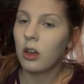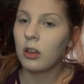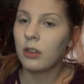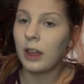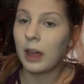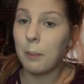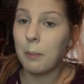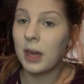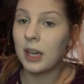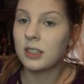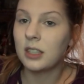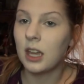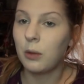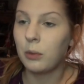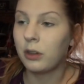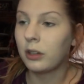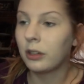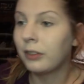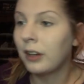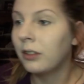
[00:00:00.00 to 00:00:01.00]
like mixed in
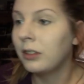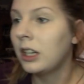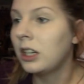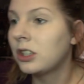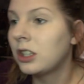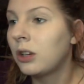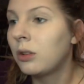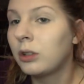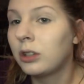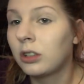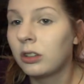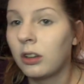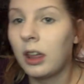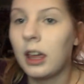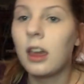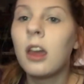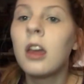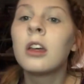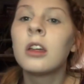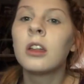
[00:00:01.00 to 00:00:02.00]
with your foundation, when
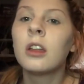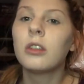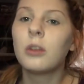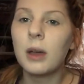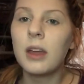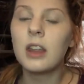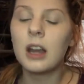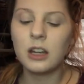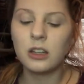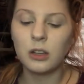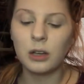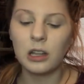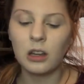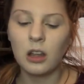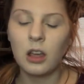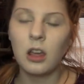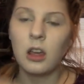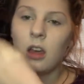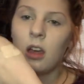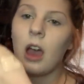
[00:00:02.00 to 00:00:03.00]
like the way that I do it,
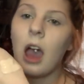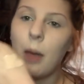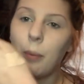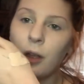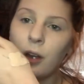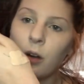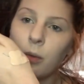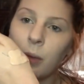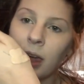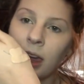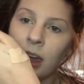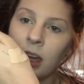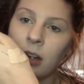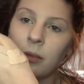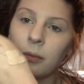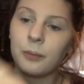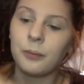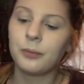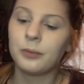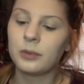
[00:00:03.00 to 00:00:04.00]
I put it on my hand
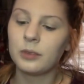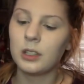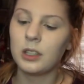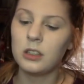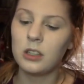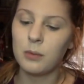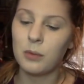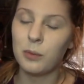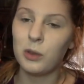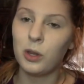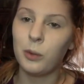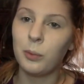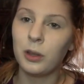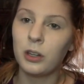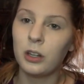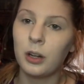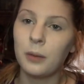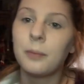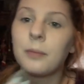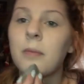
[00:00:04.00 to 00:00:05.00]
dip my beauty
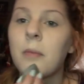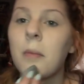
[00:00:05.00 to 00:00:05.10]
blender,